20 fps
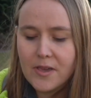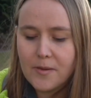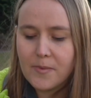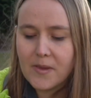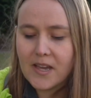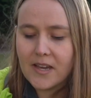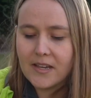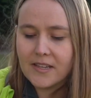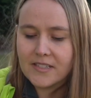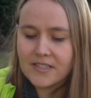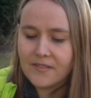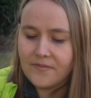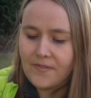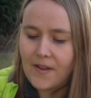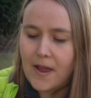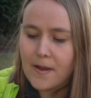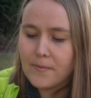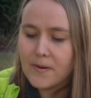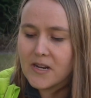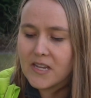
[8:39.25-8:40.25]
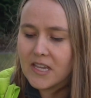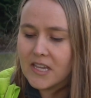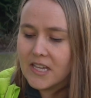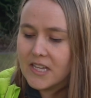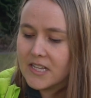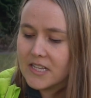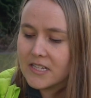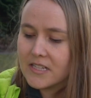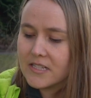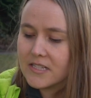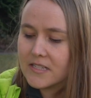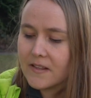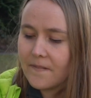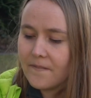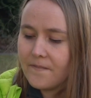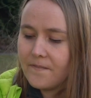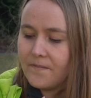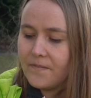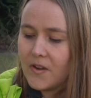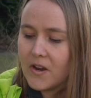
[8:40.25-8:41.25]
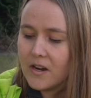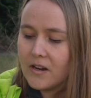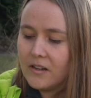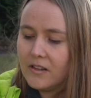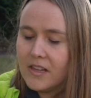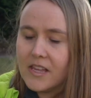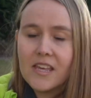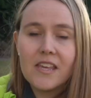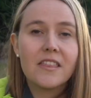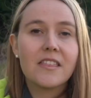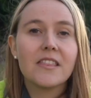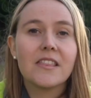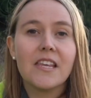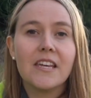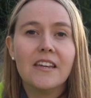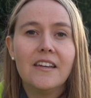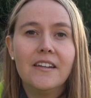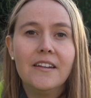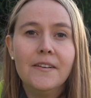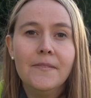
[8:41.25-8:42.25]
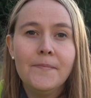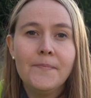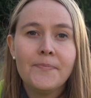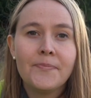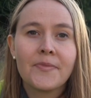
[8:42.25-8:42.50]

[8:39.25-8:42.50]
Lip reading: because the fabric is fairly thin.